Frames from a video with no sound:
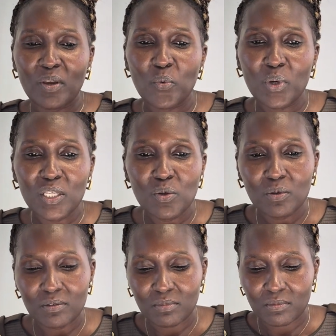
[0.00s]
we
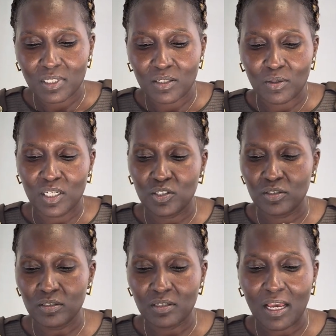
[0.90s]
do
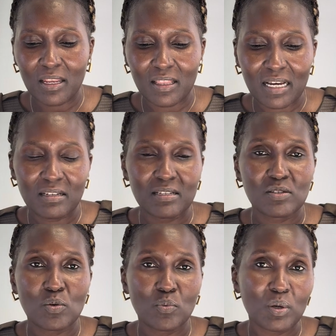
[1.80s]
education, and that
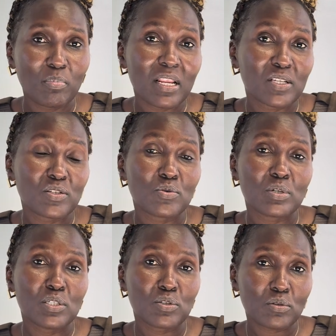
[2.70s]
is we place you
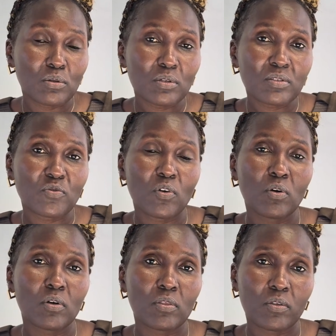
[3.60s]
in schools.
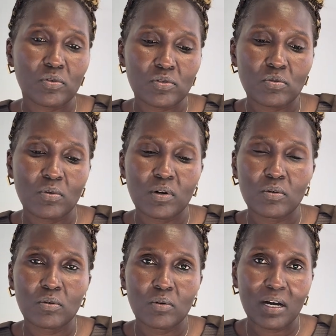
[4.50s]
For those
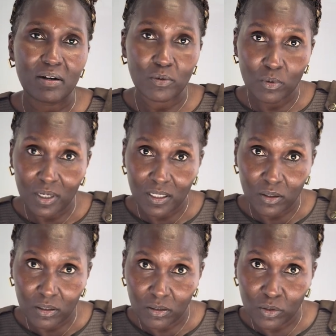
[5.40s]
who are
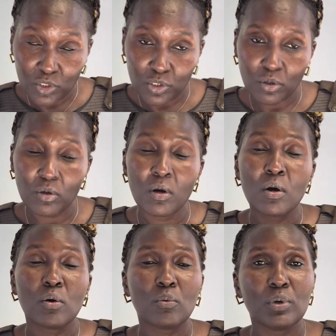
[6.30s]
onshore,
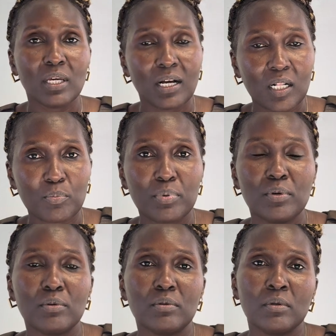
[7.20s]
we help
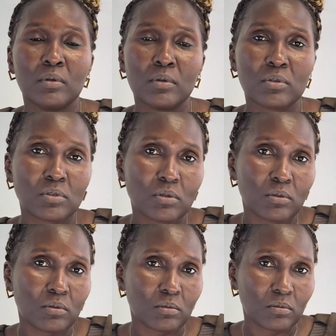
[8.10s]
you to